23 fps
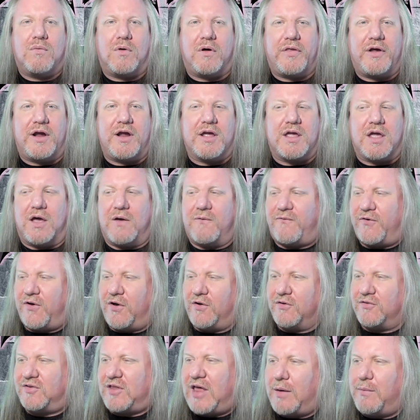Well, there you go,
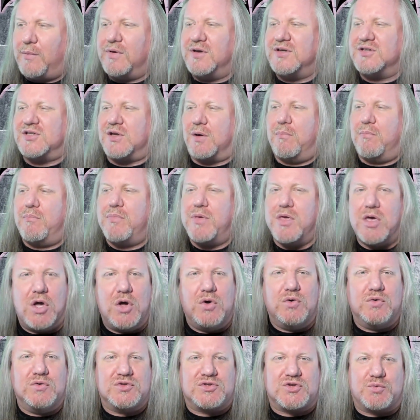folks. That was
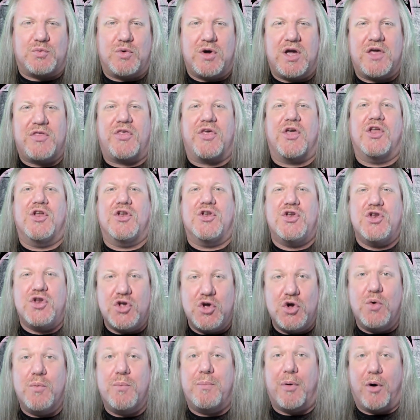Muse with
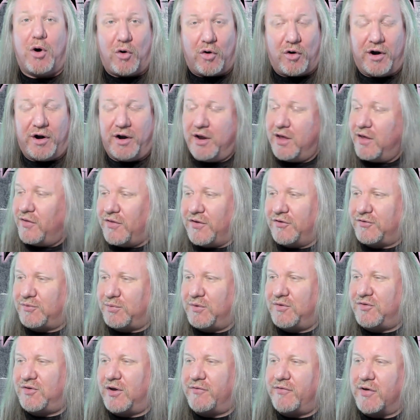New Born. This
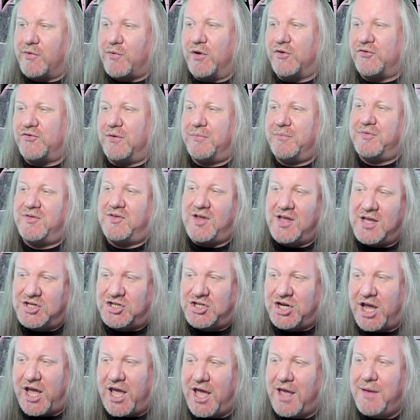was a request from
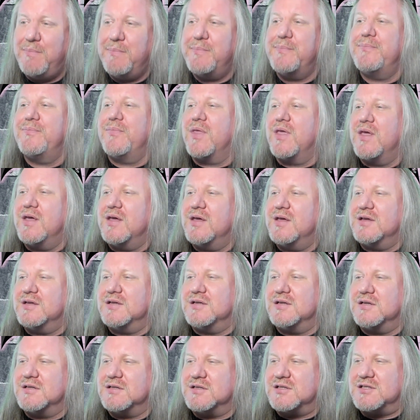DJ
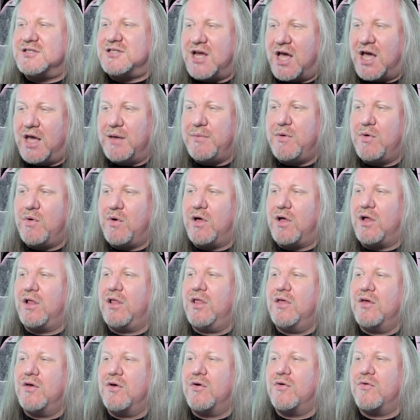
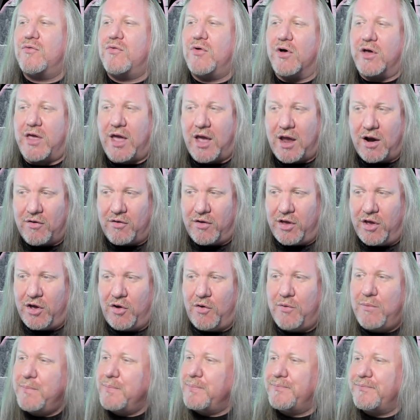Samuel
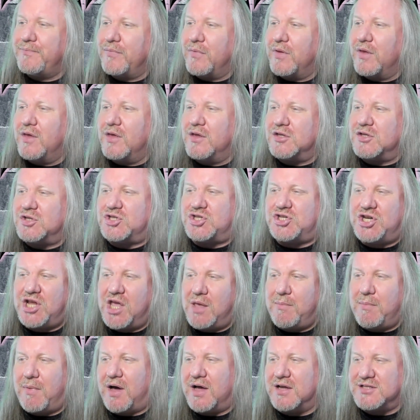Rogario,
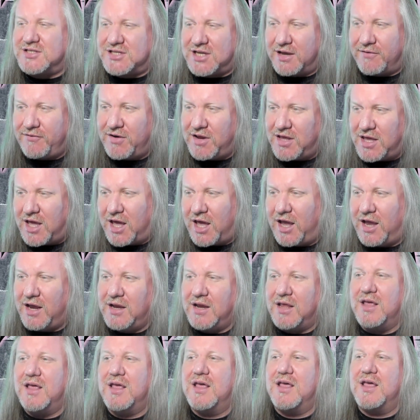Gmon78,
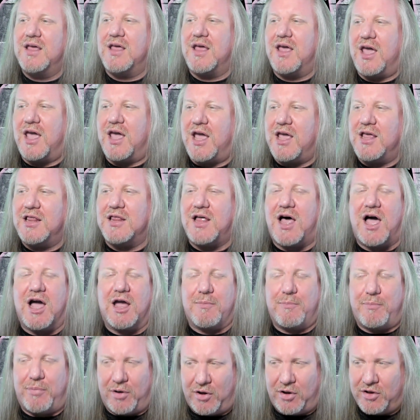
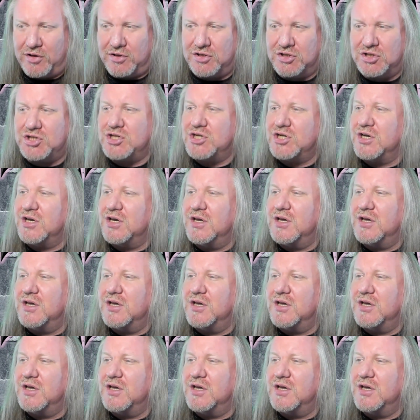Alok Punge,